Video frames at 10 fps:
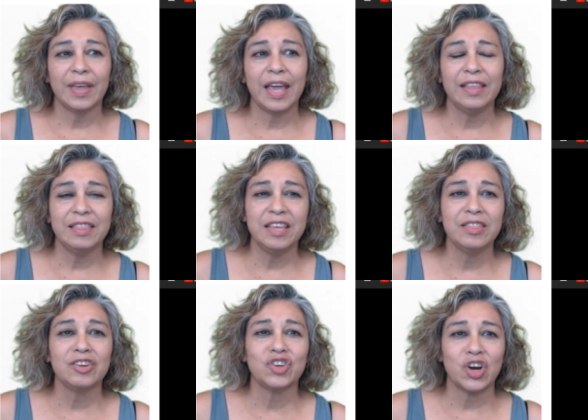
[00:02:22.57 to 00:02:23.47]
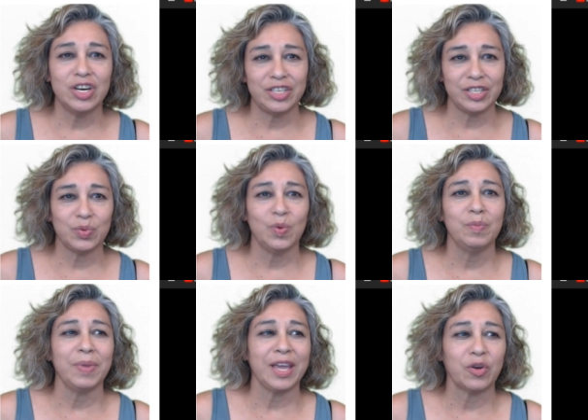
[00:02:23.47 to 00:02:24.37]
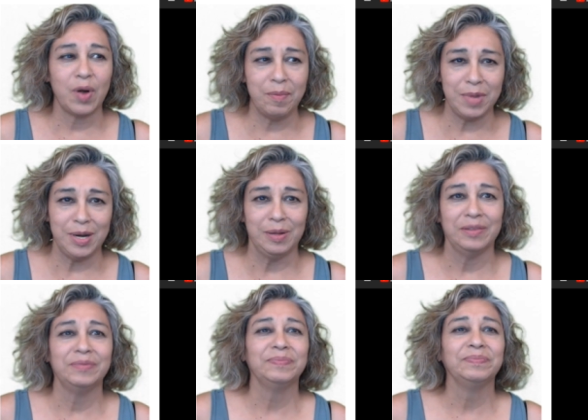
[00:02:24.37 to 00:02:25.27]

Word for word: And then the charges will be criminal.